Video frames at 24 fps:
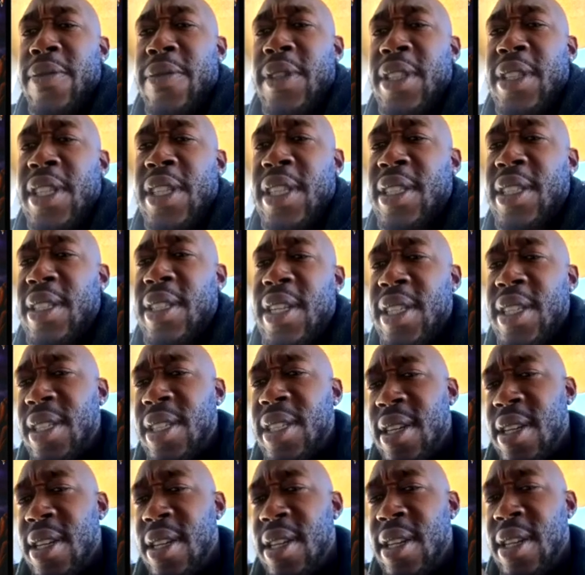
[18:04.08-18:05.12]
just
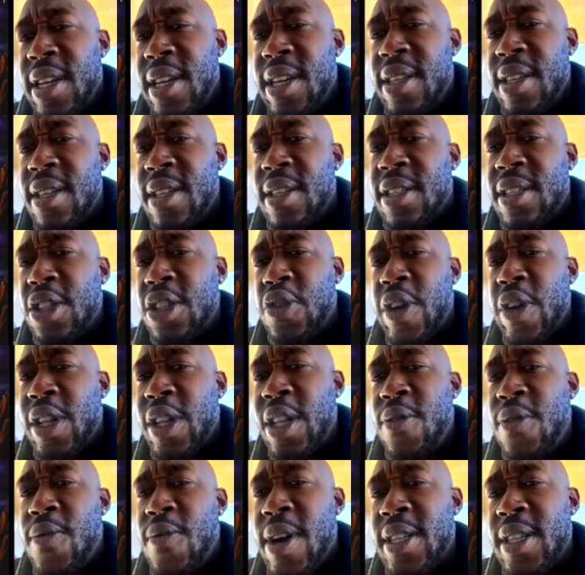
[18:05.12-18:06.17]
listening to either
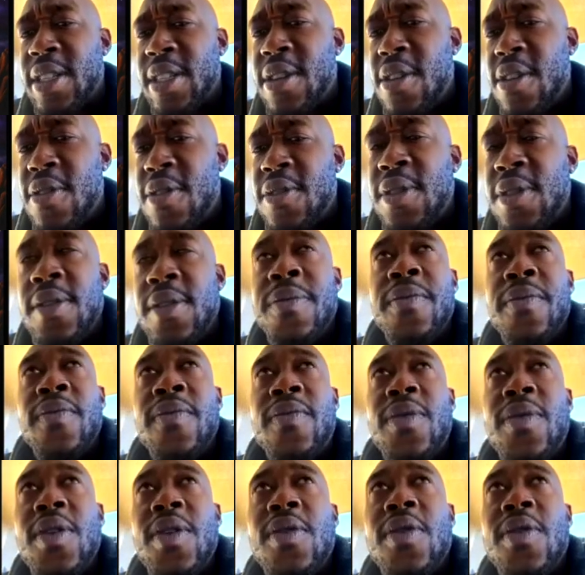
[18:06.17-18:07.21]
strictly West Coast
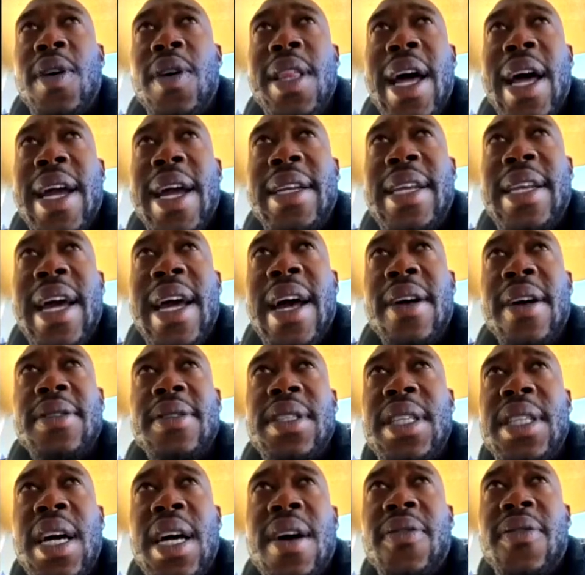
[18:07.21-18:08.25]
or like down
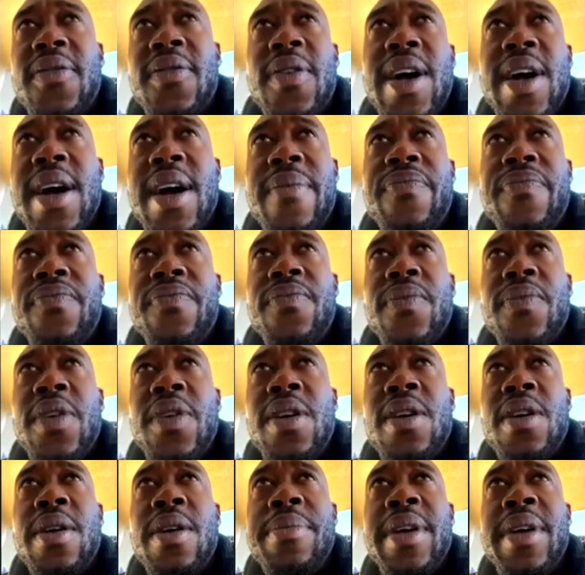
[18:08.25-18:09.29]
South rap. You
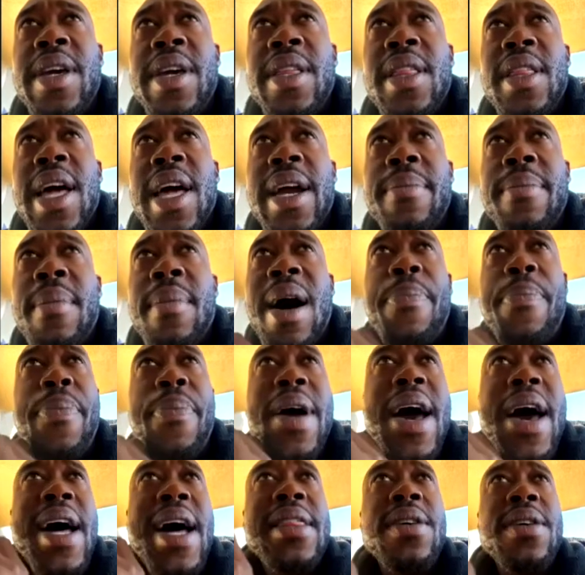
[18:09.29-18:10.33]
know what I mean? Like my
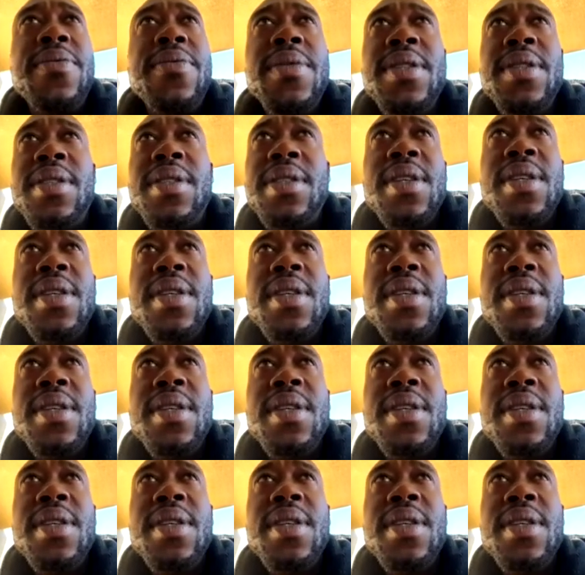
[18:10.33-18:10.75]
palette was